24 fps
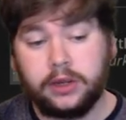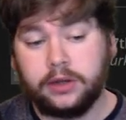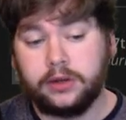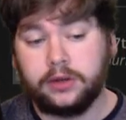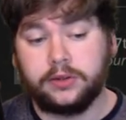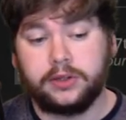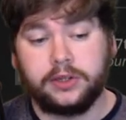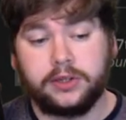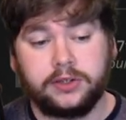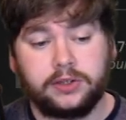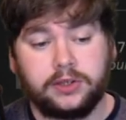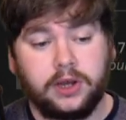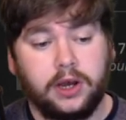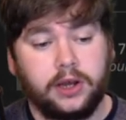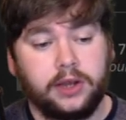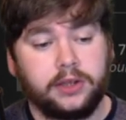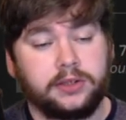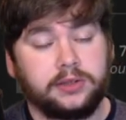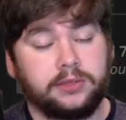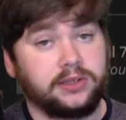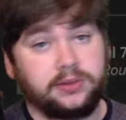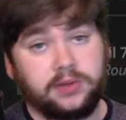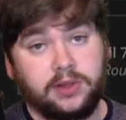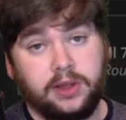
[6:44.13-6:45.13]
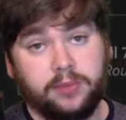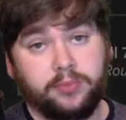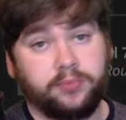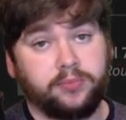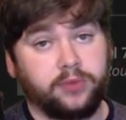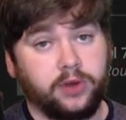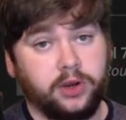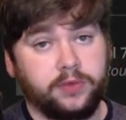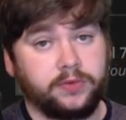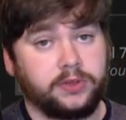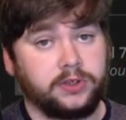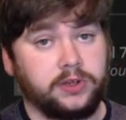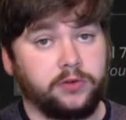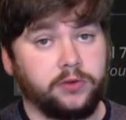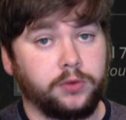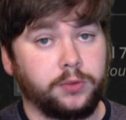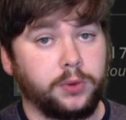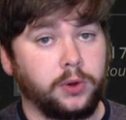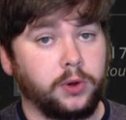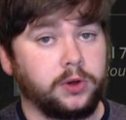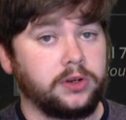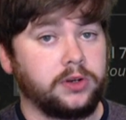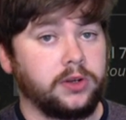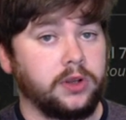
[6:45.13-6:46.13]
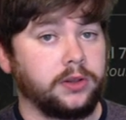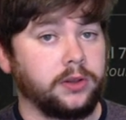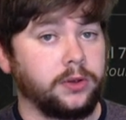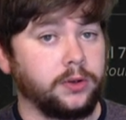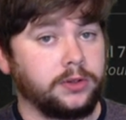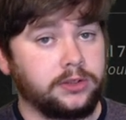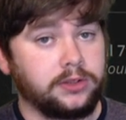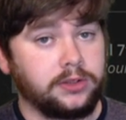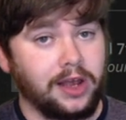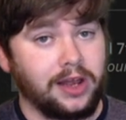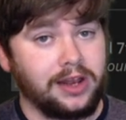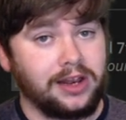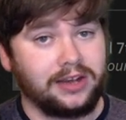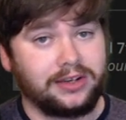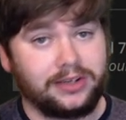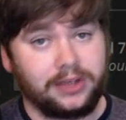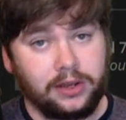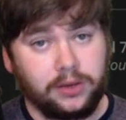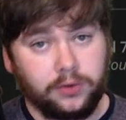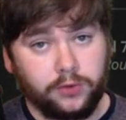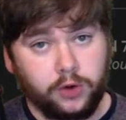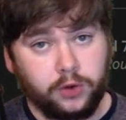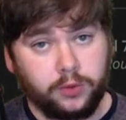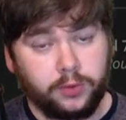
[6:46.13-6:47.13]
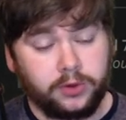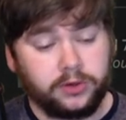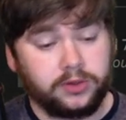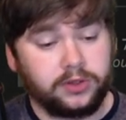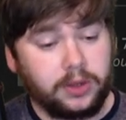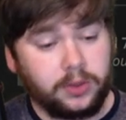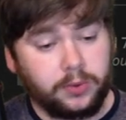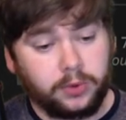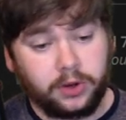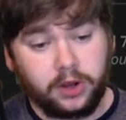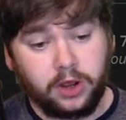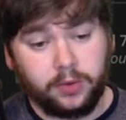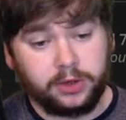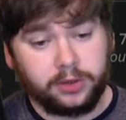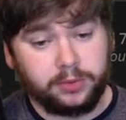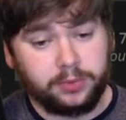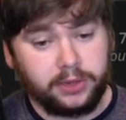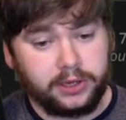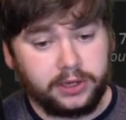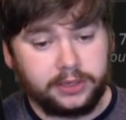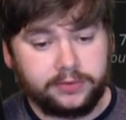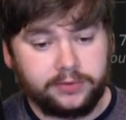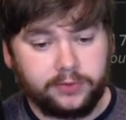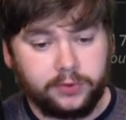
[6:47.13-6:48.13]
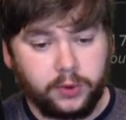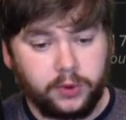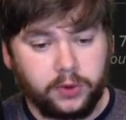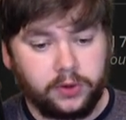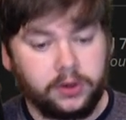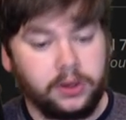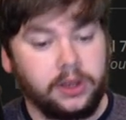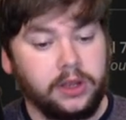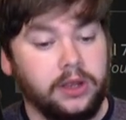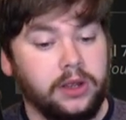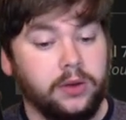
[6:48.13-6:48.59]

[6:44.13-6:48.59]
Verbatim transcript: Now these guys, they previously reported on those Silent Hill rumors that were coming to PSVR,